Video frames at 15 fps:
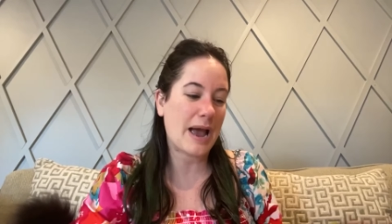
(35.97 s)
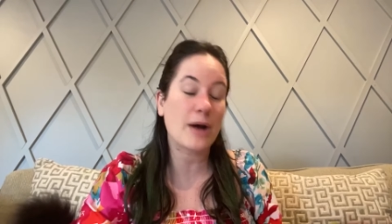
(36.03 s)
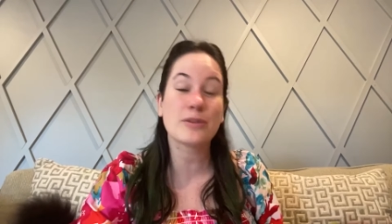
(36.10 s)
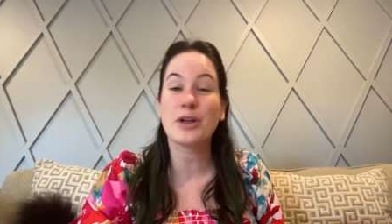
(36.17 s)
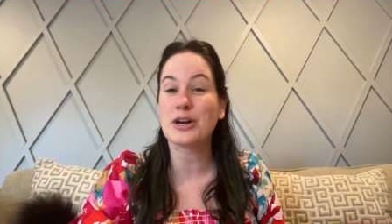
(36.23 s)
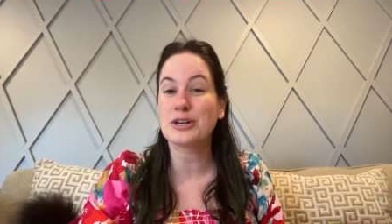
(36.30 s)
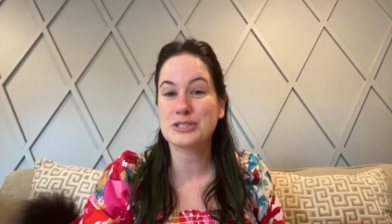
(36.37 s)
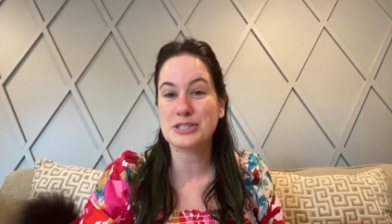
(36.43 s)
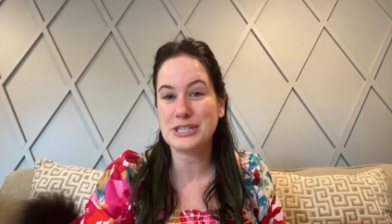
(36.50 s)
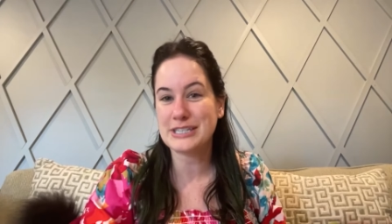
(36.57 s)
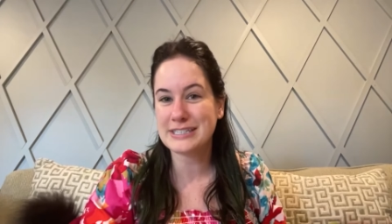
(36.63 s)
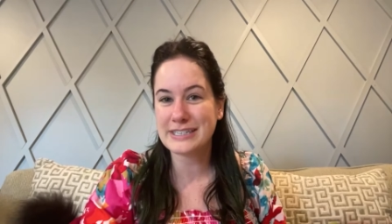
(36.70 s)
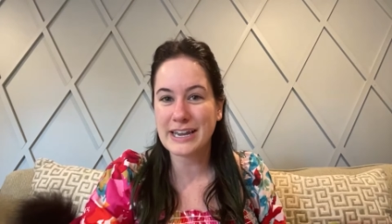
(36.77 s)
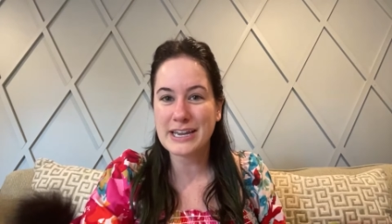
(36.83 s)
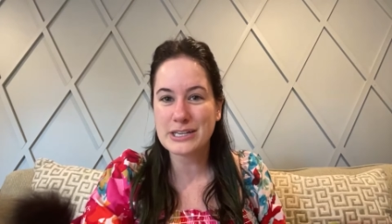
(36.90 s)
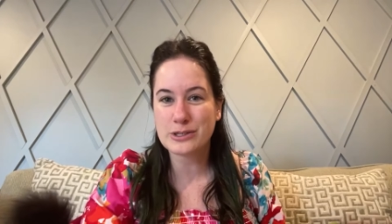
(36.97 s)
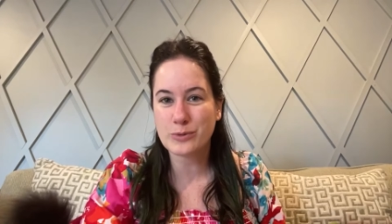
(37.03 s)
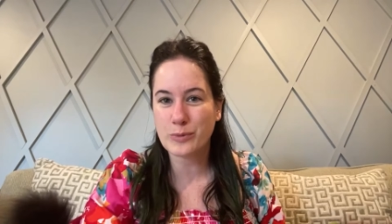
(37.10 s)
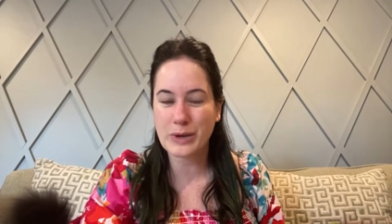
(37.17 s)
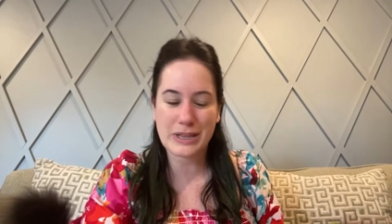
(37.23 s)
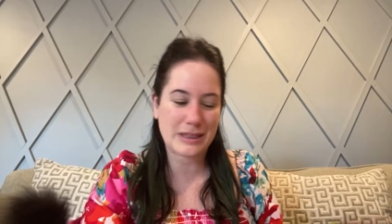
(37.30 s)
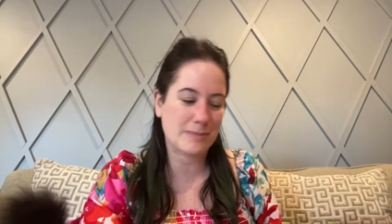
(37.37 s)
how long she stays
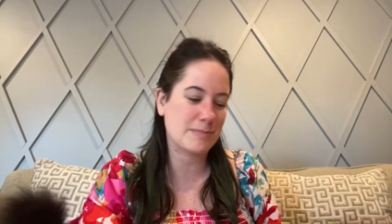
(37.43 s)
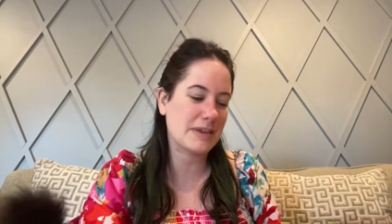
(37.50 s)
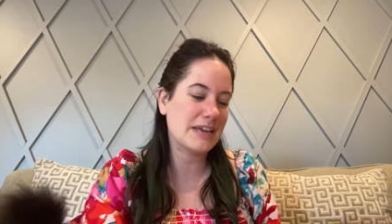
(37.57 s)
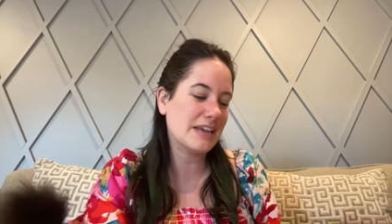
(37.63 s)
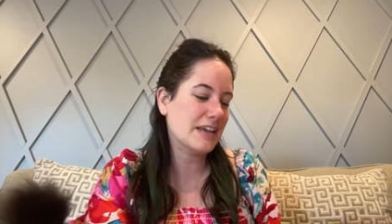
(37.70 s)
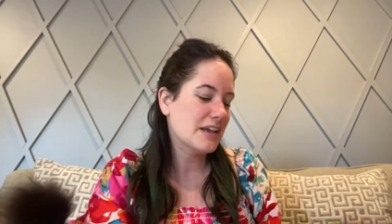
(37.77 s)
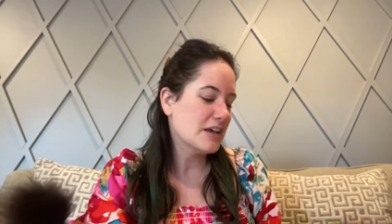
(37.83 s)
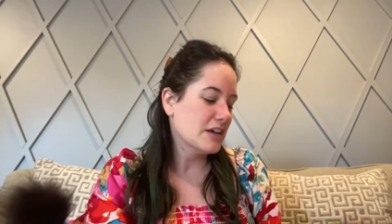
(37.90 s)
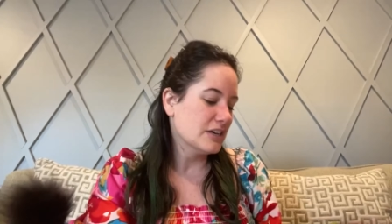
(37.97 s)
with me.